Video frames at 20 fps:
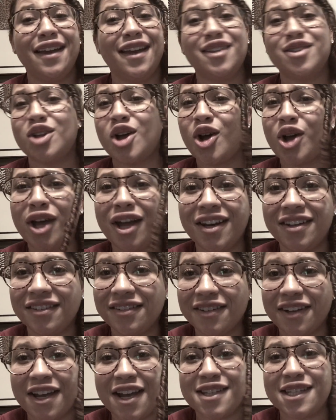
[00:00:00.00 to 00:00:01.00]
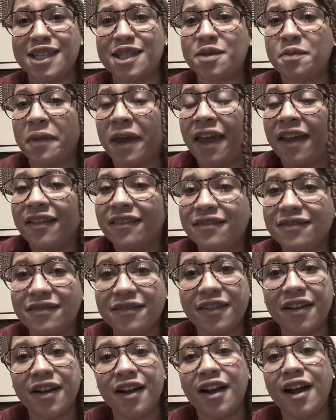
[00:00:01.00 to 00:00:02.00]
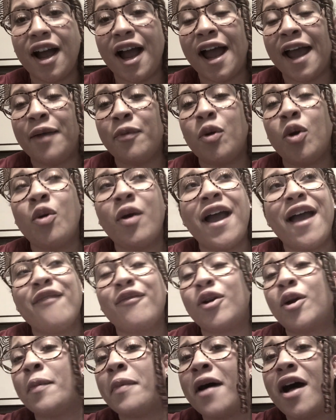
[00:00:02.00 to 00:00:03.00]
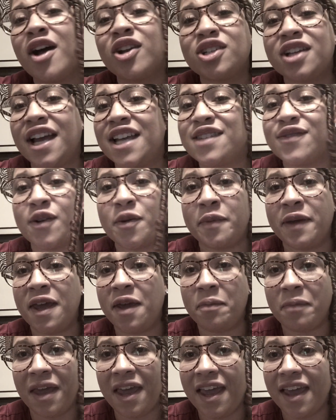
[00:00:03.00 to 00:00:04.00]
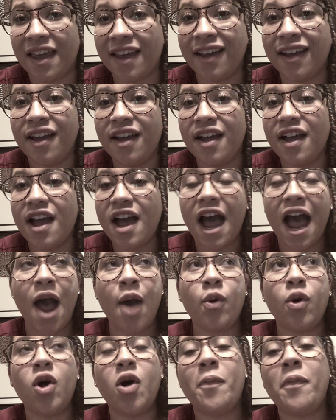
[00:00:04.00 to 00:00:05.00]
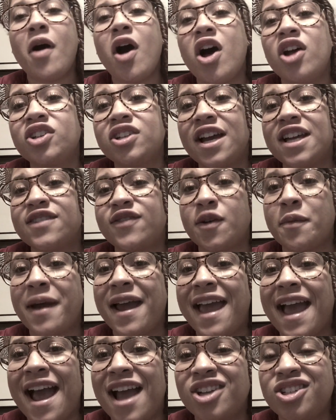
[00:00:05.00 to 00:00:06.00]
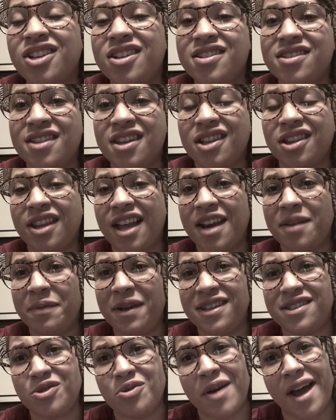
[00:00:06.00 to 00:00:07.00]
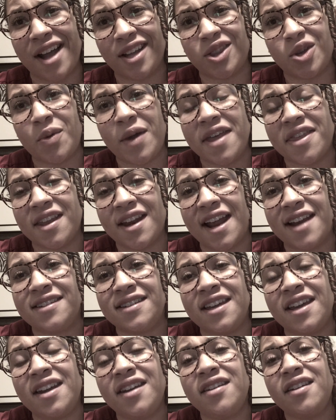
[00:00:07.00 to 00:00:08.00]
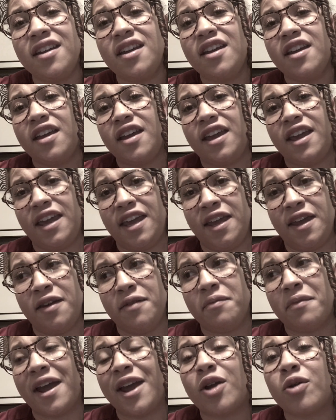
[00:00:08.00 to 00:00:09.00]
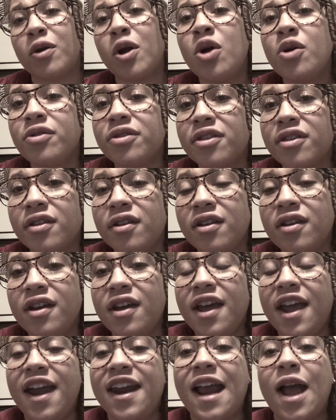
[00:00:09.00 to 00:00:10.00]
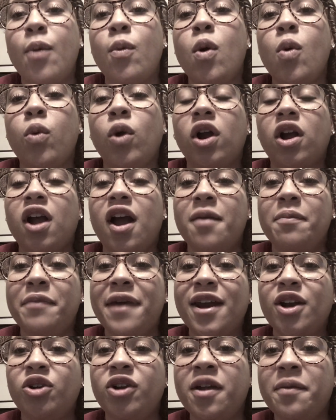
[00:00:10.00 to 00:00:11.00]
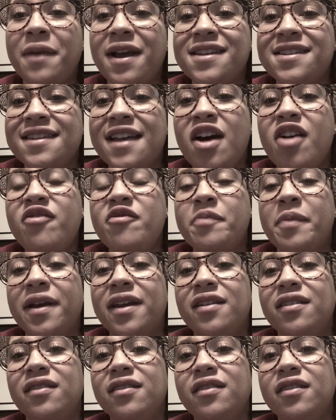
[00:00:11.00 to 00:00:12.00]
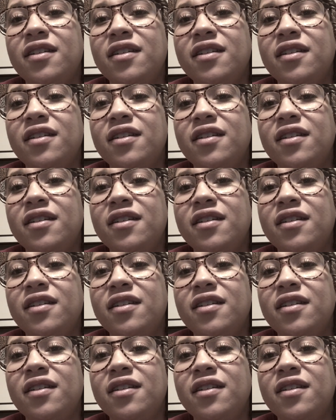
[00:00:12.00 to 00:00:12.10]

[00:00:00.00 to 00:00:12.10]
It's all good, because it's me. I won't ever apologize for being me. I will apologize for my actions that led me to act the way that I did in my growth, and I will work on bettering myself. But